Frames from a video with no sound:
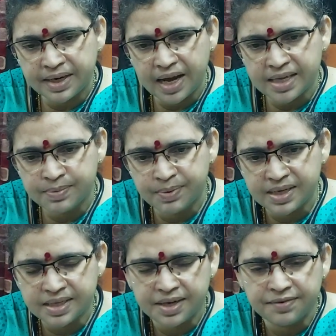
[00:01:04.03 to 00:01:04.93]
aspirin
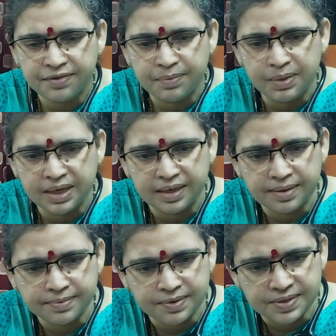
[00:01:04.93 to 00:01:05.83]
75 mg
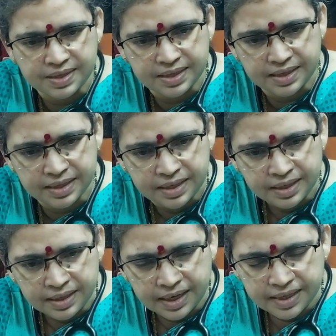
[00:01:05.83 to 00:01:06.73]
once a day
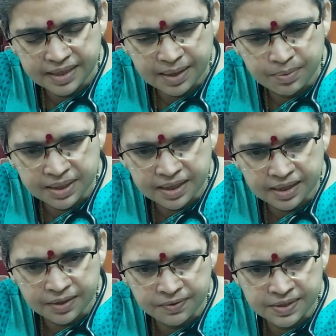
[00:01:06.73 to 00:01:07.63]
and tablet
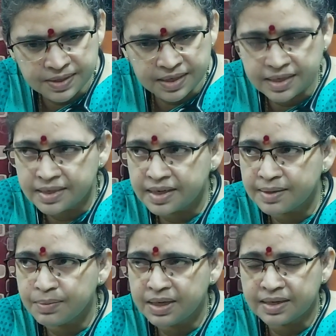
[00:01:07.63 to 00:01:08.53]
atorvastatin
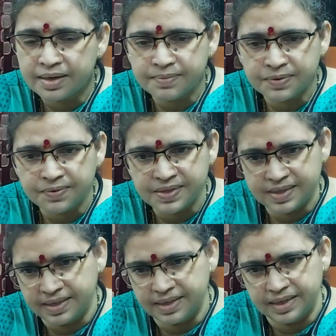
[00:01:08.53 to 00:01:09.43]
10 mg once
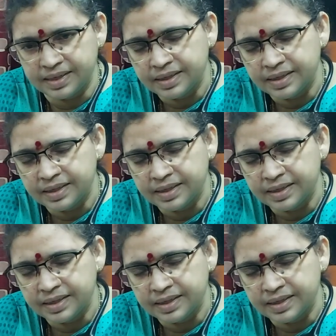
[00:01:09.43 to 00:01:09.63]
a day.